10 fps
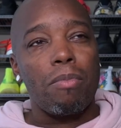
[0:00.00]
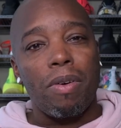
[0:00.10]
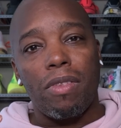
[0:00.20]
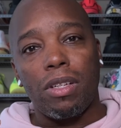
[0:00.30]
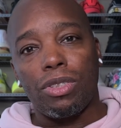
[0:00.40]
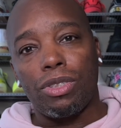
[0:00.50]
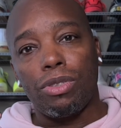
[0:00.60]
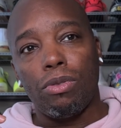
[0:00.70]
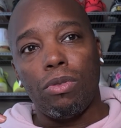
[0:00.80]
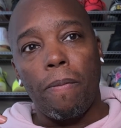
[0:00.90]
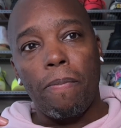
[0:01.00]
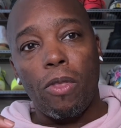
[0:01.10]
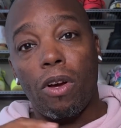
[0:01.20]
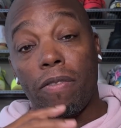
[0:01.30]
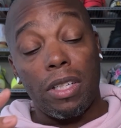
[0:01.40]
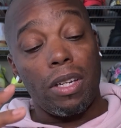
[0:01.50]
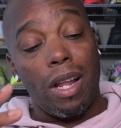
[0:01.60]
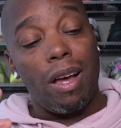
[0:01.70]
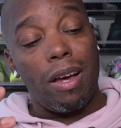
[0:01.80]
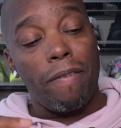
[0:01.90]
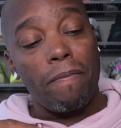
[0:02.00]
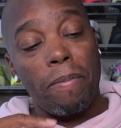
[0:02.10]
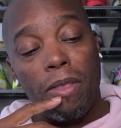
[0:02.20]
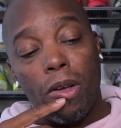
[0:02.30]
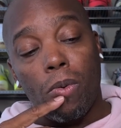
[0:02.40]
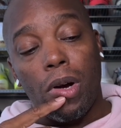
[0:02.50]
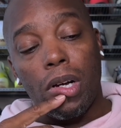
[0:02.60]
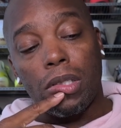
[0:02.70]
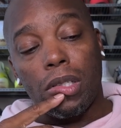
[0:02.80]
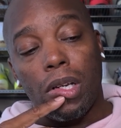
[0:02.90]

of this shoe, of this line, was